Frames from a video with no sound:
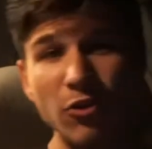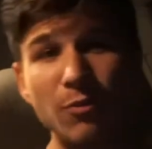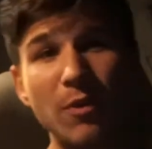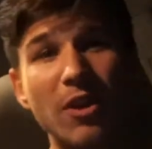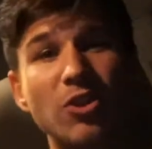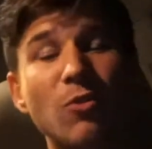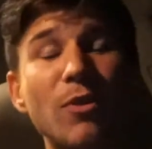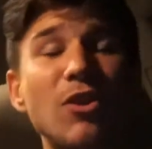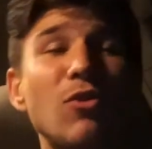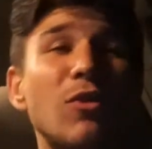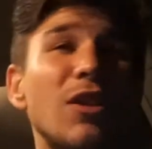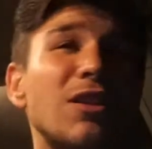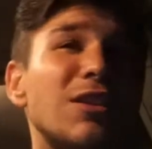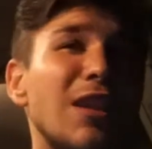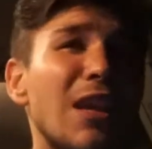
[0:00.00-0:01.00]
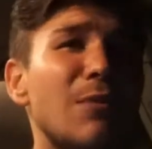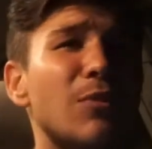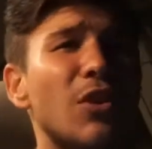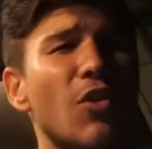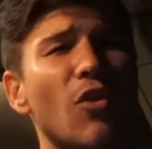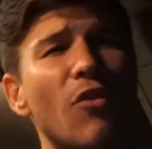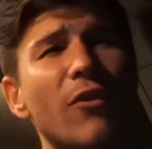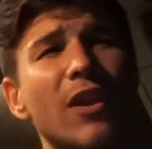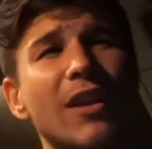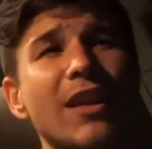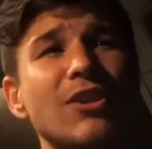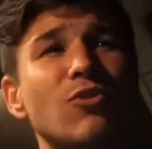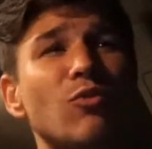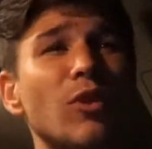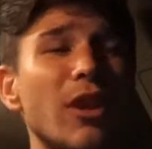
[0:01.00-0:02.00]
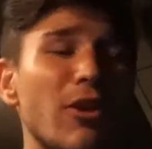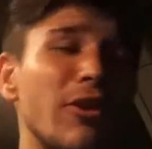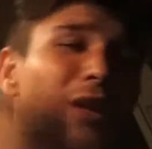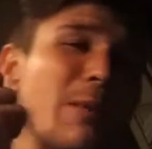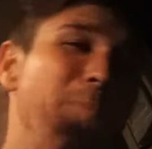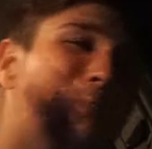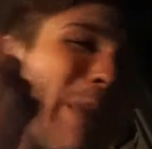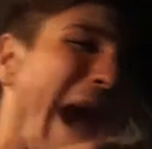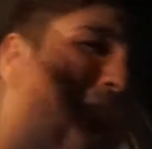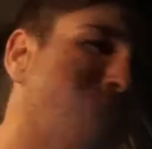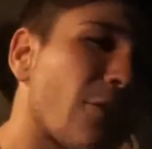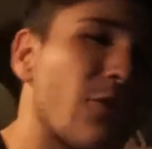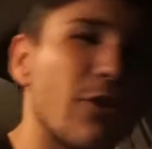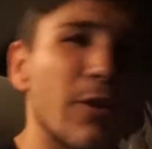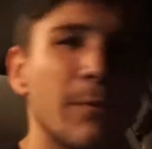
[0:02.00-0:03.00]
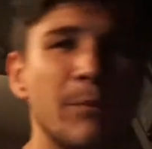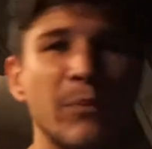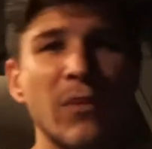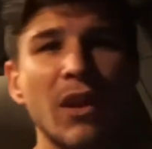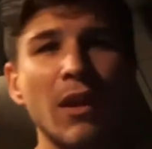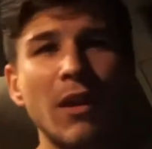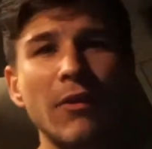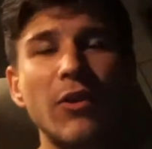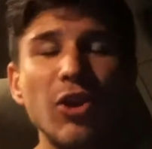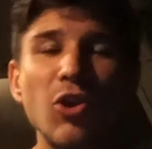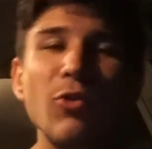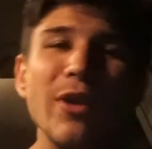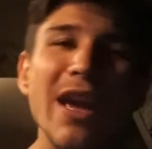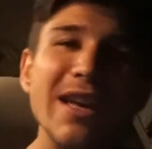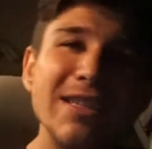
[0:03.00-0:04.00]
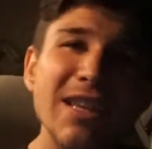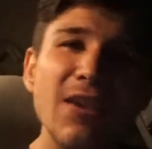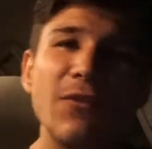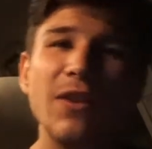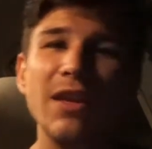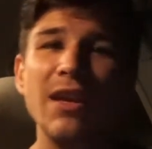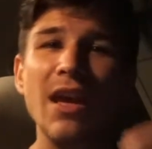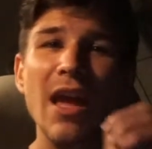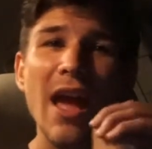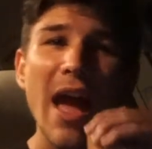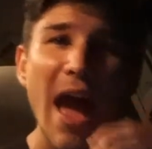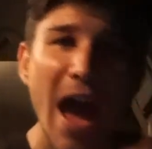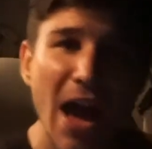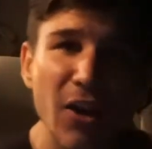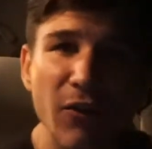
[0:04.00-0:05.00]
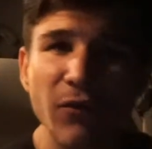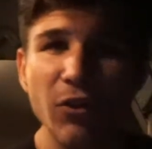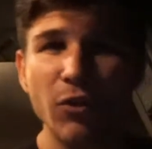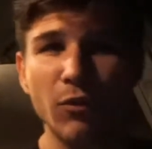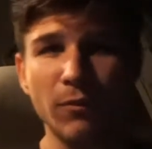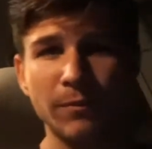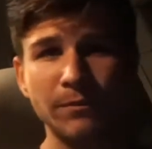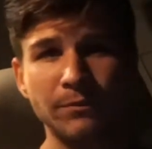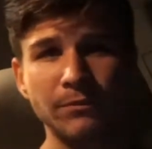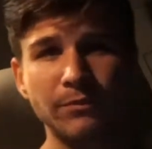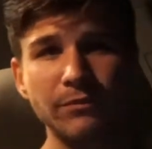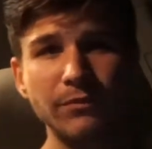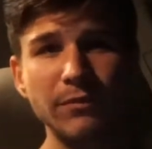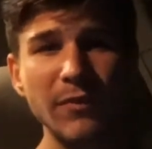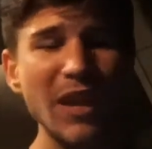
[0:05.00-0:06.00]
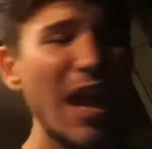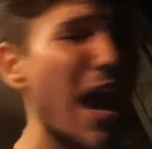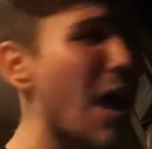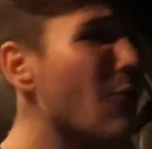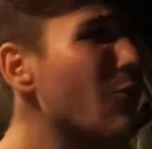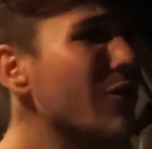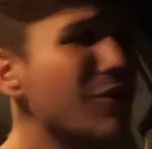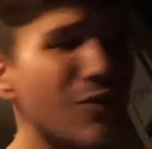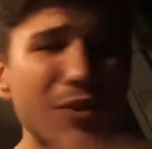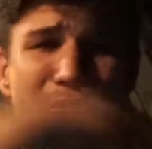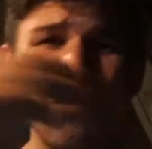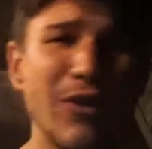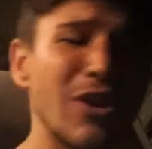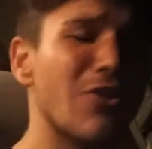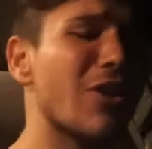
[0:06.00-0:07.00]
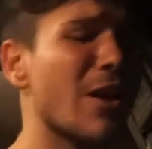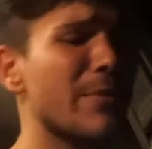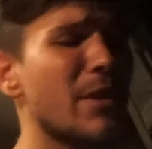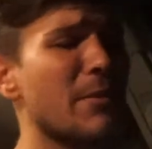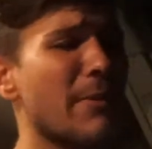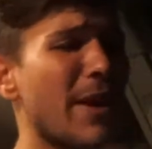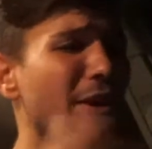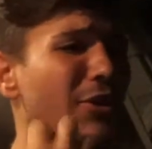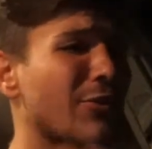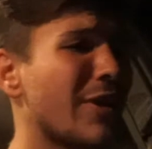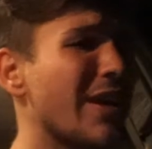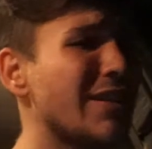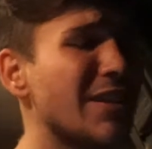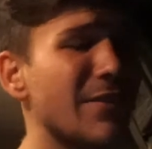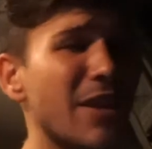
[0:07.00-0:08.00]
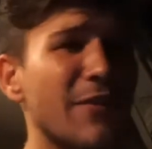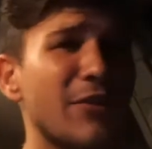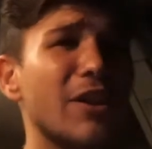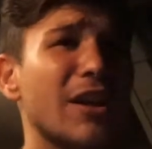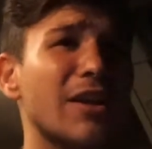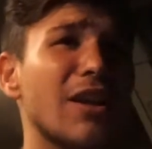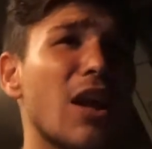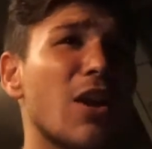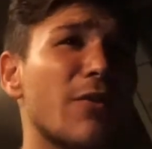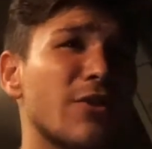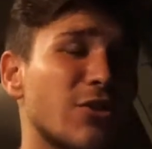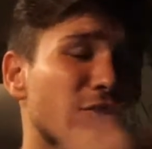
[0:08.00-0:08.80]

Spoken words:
because you've been doing the same thing over and over again that you literally battered the creativity out of you. I want to do this video coming about creativity. I feel like a lot of us are